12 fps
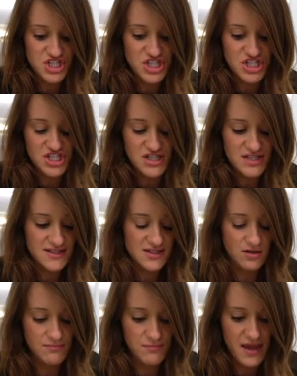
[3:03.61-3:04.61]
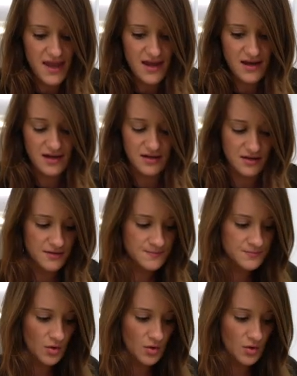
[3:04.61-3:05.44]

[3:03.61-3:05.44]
Jeez, oh man.